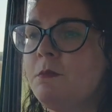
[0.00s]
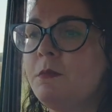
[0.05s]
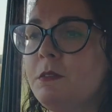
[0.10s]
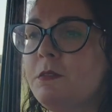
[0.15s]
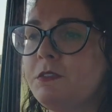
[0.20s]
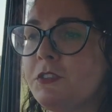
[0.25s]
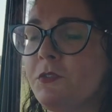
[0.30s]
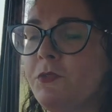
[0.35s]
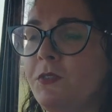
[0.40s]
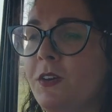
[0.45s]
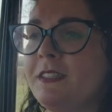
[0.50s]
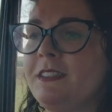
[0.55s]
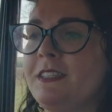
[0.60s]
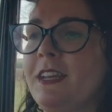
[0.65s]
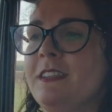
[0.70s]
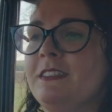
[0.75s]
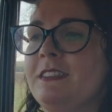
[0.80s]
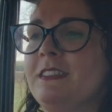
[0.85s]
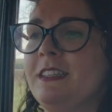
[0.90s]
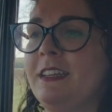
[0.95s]
But it was a
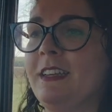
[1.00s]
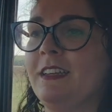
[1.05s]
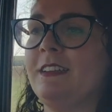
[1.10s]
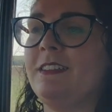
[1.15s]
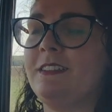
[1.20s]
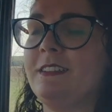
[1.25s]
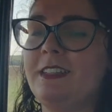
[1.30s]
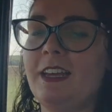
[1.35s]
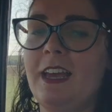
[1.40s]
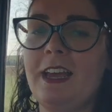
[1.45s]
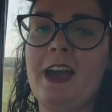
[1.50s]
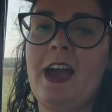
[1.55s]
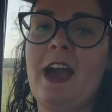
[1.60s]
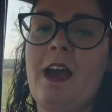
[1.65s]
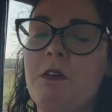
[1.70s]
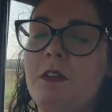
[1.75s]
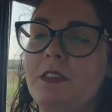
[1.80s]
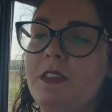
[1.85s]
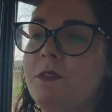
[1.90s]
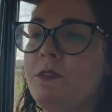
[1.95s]
fantastic day
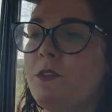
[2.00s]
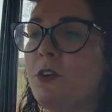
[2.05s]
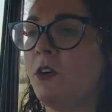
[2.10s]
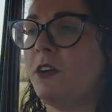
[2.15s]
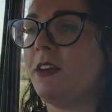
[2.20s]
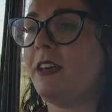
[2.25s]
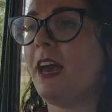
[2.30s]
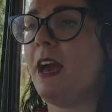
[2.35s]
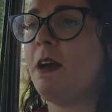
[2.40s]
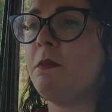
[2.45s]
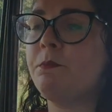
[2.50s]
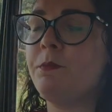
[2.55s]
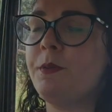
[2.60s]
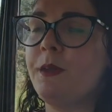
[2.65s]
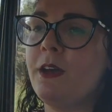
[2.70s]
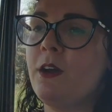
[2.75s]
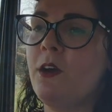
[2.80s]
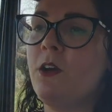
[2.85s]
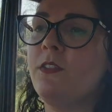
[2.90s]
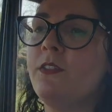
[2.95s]
out, and they've got
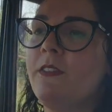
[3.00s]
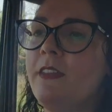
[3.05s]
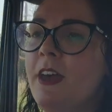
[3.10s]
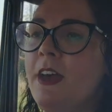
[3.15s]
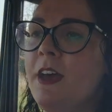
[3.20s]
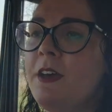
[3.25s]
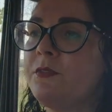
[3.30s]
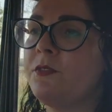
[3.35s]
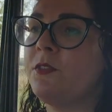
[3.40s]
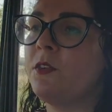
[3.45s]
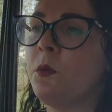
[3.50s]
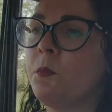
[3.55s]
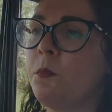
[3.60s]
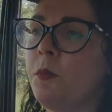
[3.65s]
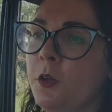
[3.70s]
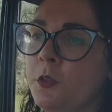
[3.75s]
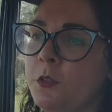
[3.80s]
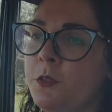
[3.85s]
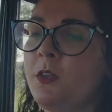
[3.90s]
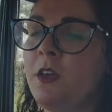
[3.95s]
camping on there for
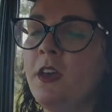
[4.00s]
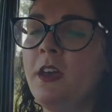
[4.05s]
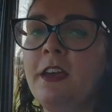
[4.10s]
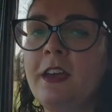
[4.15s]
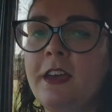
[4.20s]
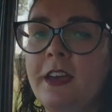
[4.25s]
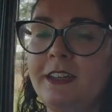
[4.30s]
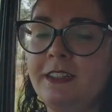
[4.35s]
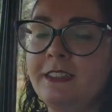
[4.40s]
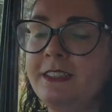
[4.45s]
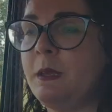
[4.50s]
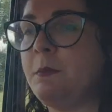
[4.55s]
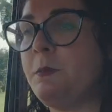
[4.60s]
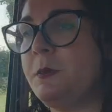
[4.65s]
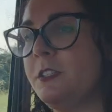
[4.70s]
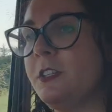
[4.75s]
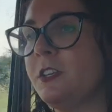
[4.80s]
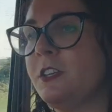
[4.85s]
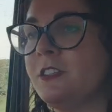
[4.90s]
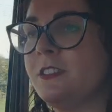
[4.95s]
both
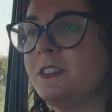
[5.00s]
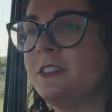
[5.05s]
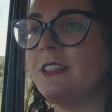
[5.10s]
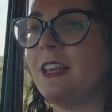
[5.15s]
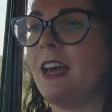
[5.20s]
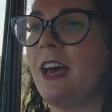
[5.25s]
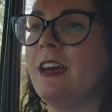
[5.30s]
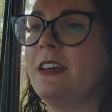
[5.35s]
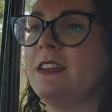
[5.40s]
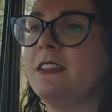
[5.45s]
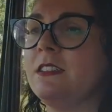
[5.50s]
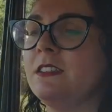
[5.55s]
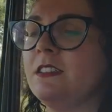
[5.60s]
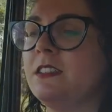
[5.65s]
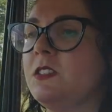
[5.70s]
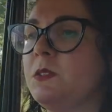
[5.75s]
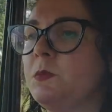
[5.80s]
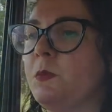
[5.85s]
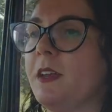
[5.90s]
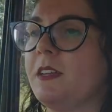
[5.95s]
exhibitors and
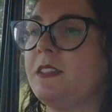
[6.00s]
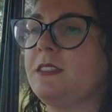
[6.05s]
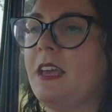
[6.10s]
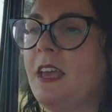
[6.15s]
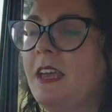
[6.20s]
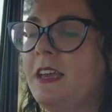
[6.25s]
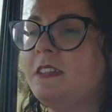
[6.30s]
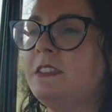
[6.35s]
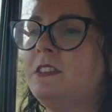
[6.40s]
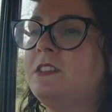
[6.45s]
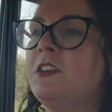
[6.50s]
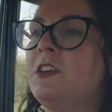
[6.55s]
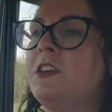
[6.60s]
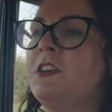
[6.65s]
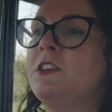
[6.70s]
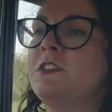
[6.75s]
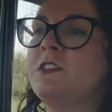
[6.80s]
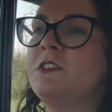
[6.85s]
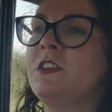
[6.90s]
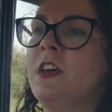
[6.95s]

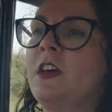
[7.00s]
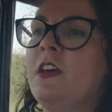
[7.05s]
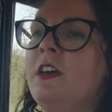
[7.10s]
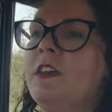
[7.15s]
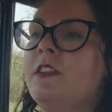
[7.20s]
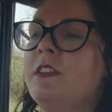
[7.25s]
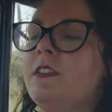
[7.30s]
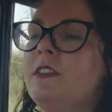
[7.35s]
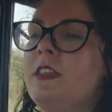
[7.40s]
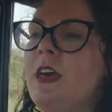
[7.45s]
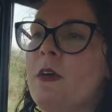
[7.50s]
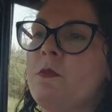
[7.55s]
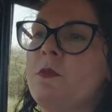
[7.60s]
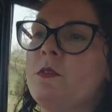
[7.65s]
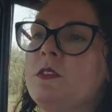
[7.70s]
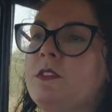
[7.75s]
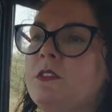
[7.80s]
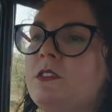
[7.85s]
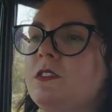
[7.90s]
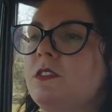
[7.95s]
spectators. There
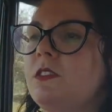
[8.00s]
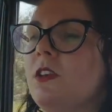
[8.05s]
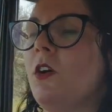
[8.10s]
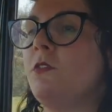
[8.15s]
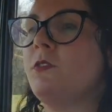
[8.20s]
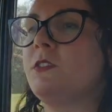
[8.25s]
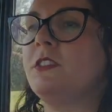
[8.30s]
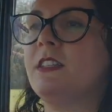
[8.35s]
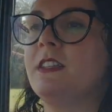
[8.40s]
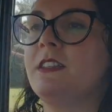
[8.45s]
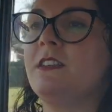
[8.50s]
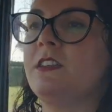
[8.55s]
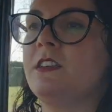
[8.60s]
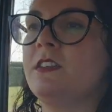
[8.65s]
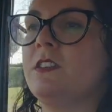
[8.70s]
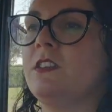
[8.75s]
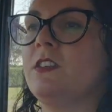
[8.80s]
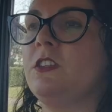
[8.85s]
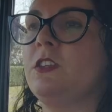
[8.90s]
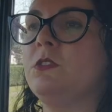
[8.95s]
was obviously
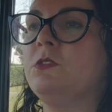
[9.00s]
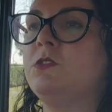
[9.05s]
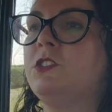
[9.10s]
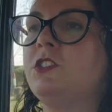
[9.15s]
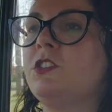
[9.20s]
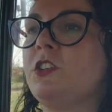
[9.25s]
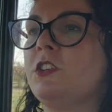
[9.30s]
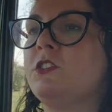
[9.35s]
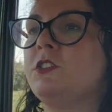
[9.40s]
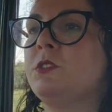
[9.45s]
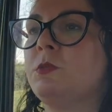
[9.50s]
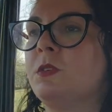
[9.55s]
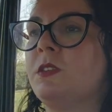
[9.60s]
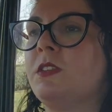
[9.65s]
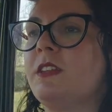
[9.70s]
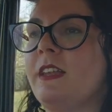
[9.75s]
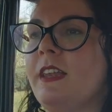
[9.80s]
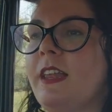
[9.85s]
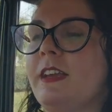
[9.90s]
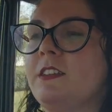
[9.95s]
the huge
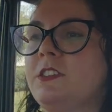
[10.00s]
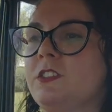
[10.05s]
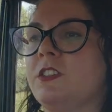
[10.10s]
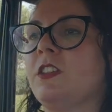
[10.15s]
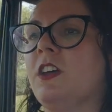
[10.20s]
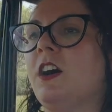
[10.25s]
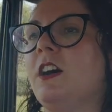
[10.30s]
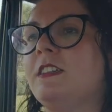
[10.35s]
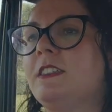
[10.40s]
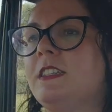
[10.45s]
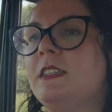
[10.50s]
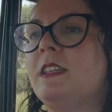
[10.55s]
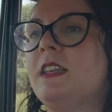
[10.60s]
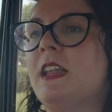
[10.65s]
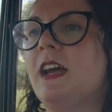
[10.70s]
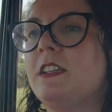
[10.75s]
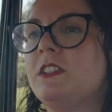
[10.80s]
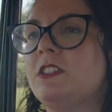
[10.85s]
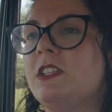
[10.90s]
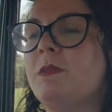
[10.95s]
Shuttleworth collection that I
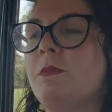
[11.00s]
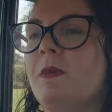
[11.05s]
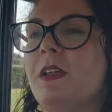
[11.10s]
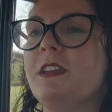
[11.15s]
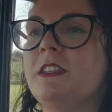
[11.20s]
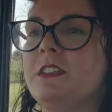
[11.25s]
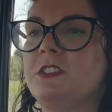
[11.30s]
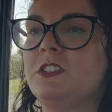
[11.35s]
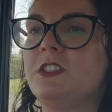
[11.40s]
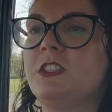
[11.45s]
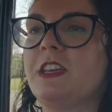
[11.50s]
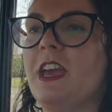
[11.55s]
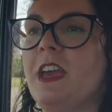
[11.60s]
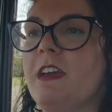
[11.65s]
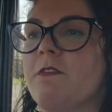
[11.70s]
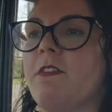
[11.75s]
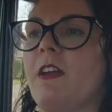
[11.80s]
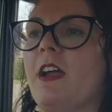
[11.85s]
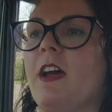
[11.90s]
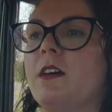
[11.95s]
didn't actually manage to
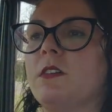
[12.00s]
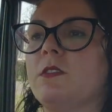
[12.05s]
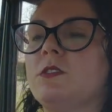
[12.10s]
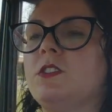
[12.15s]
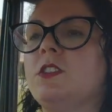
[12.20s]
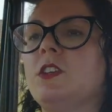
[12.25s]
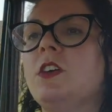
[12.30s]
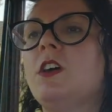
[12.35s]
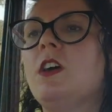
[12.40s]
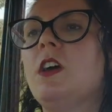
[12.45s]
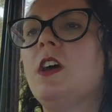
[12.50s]
get round,